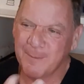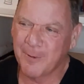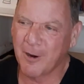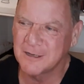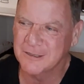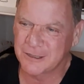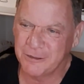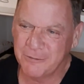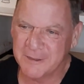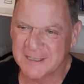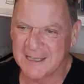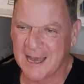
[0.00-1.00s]
Part
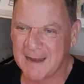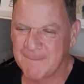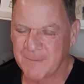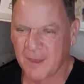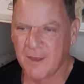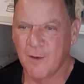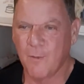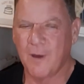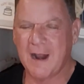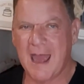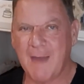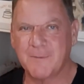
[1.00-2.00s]
two is that
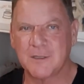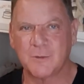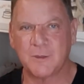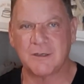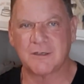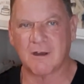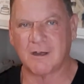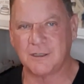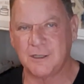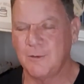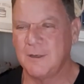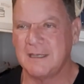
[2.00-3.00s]
what happens when you
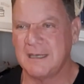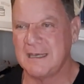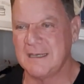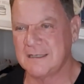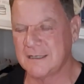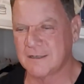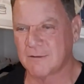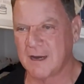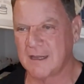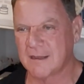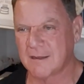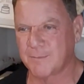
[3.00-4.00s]
start doing the Easy
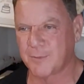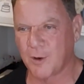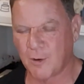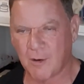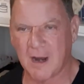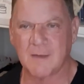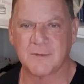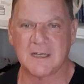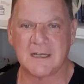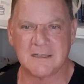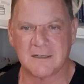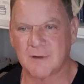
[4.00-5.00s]
Strength programs,
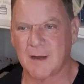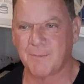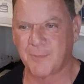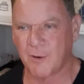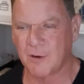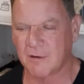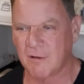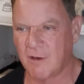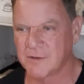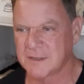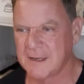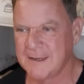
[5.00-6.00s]
the Easy Strength
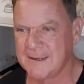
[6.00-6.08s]
protocols,